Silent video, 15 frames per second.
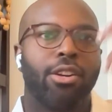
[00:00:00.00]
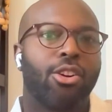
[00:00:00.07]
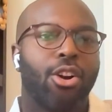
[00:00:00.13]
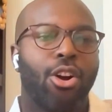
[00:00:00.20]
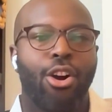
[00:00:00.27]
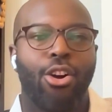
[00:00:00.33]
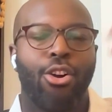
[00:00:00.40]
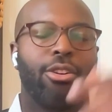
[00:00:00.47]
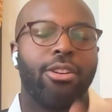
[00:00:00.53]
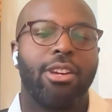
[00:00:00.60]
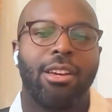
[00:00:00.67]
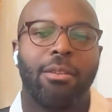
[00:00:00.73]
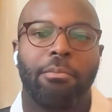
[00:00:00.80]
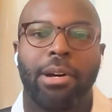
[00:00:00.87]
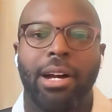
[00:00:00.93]
card
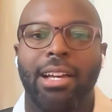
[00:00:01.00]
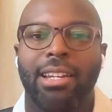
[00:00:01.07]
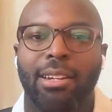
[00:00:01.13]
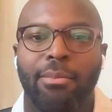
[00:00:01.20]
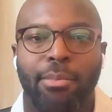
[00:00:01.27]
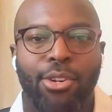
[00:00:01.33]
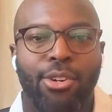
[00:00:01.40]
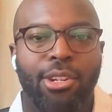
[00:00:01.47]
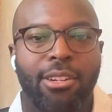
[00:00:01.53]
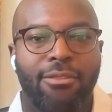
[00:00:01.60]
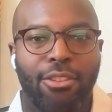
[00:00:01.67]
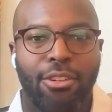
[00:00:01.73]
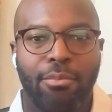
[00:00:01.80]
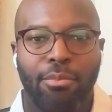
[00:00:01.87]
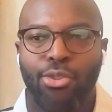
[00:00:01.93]
possibility
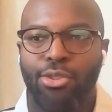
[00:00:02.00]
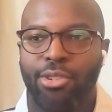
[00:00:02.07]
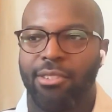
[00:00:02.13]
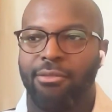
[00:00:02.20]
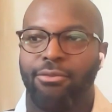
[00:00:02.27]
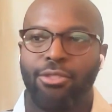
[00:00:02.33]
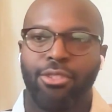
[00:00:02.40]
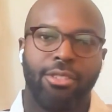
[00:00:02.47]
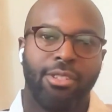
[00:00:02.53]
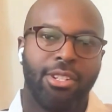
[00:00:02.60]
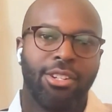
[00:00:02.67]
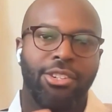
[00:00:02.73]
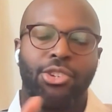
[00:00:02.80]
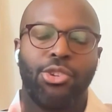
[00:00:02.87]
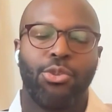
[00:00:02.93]
for the person for
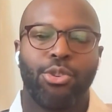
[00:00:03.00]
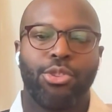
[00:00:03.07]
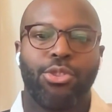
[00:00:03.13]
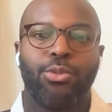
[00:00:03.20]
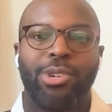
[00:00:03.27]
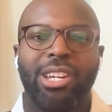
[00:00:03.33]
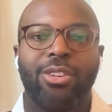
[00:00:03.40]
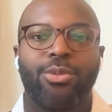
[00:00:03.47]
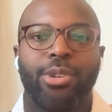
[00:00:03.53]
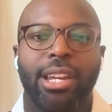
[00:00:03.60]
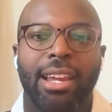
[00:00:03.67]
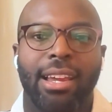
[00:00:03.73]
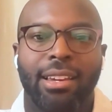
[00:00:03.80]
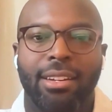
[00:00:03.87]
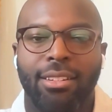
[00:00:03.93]
two or three
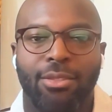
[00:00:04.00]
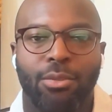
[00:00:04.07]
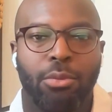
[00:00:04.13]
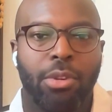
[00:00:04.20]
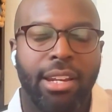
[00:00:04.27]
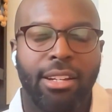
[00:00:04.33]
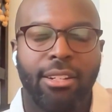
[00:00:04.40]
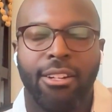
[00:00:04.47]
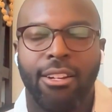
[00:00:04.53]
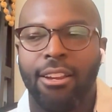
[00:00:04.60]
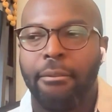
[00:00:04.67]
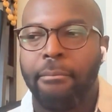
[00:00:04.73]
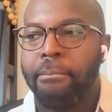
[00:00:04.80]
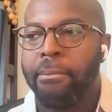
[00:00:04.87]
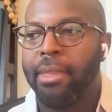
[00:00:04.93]
grand, right?
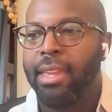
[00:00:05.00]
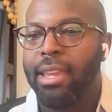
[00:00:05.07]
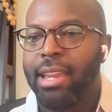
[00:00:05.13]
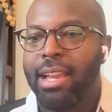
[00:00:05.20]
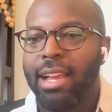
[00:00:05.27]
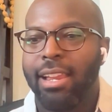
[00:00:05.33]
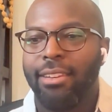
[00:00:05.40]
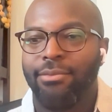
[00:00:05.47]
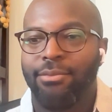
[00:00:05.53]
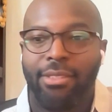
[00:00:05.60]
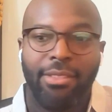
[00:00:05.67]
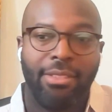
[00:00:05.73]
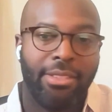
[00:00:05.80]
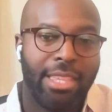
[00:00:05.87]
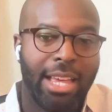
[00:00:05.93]
And
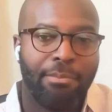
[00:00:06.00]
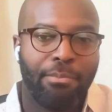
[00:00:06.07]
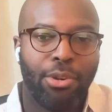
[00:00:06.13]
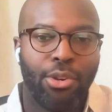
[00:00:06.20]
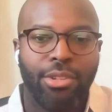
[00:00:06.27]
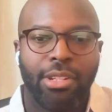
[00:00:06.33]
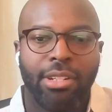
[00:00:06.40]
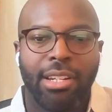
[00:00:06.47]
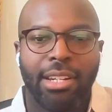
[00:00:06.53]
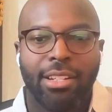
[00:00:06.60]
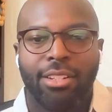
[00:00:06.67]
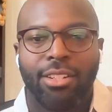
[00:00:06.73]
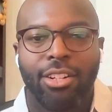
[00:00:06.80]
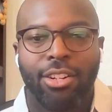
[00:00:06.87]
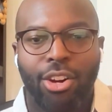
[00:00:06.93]
that person
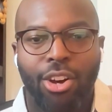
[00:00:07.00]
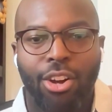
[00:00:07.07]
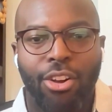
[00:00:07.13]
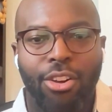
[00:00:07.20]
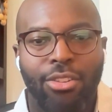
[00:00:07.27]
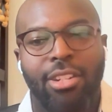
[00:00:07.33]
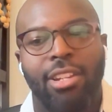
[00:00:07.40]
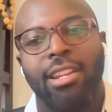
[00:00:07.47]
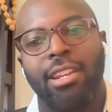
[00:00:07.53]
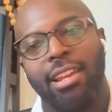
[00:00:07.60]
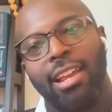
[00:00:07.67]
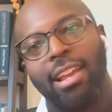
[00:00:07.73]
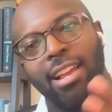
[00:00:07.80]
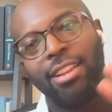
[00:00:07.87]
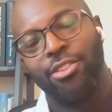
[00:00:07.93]
hit the card,
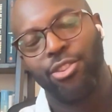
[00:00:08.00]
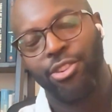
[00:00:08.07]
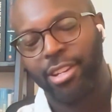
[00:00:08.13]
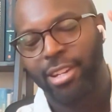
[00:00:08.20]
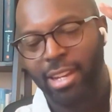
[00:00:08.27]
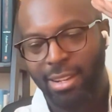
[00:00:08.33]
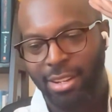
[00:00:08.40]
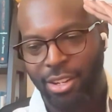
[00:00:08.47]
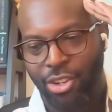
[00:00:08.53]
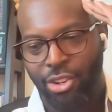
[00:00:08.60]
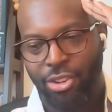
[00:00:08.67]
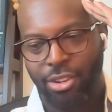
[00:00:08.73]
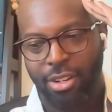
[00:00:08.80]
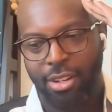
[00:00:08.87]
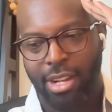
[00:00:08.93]
and you're sitting
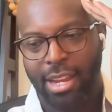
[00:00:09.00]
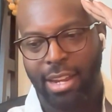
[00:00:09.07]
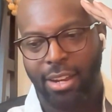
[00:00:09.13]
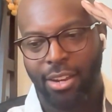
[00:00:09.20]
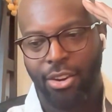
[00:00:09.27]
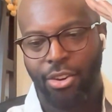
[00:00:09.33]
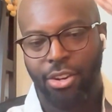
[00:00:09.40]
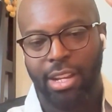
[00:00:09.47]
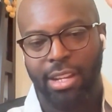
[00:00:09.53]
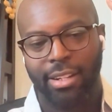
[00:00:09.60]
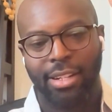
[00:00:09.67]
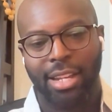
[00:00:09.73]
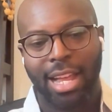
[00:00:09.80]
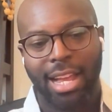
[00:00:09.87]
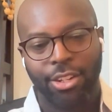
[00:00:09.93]
there like, okay,
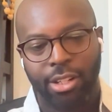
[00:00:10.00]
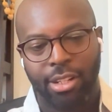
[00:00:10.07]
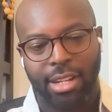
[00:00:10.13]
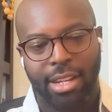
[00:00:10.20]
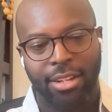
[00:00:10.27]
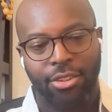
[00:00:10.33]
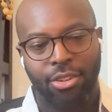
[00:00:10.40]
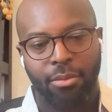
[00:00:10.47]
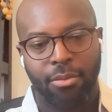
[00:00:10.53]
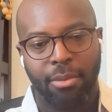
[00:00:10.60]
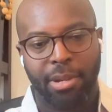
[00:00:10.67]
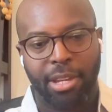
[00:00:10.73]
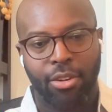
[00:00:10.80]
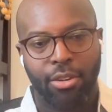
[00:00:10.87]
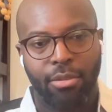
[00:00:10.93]
logically, I know I'm a
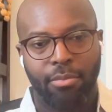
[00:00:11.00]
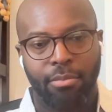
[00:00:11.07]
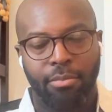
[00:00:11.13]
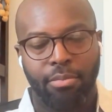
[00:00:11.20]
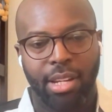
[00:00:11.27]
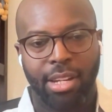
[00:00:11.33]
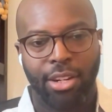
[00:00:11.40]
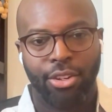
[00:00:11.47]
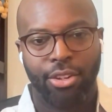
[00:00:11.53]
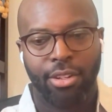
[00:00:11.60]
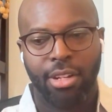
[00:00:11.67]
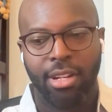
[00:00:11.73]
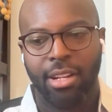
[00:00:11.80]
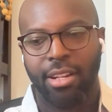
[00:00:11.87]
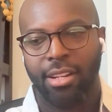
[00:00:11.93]
better player
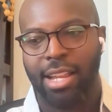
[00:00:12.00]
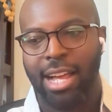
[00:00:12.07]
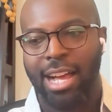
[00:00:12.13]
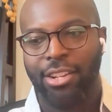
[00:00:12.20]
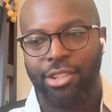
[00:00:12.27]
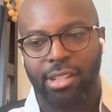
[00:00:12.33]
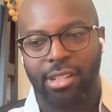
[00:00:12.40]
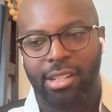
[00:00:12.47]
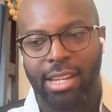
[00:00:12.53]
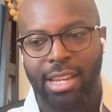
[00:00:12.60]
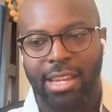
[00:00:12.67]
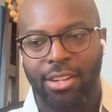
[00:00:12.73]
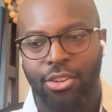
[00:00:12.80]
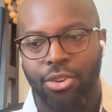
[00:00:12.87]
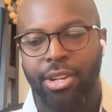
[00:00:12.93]
logically,
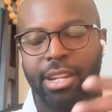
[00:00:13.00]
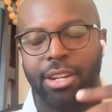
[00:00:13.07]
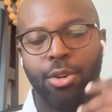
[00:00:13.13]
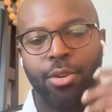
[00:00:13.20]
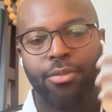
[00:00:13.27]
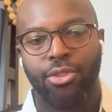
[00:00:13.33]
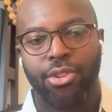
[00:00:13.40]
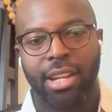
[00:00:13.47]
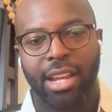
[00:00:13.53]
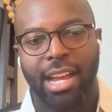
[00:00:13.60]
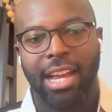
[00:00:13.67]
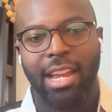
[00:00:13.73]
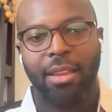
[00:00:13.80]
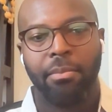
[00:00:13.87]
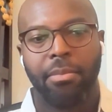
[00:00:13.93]
I know that over
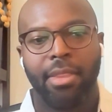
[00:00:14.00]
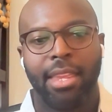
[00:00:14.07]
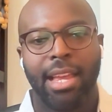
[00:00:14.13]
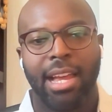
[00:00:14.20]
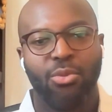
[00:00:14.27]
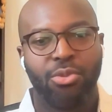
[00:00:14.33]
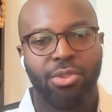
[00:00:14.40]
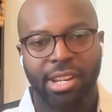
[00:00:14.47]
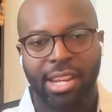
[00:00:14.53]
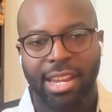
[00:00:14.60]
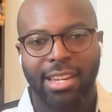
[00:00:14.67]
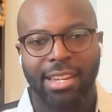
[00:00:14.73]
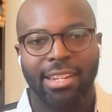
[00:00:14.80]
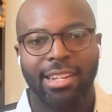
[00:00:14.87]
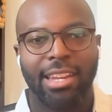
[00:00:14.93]
time I will
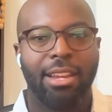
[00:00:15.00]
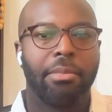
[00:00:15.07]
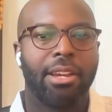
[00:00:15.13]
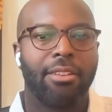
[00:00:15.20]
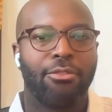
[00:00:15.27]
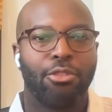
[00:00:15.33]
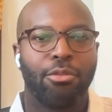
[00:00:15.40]
take this amount of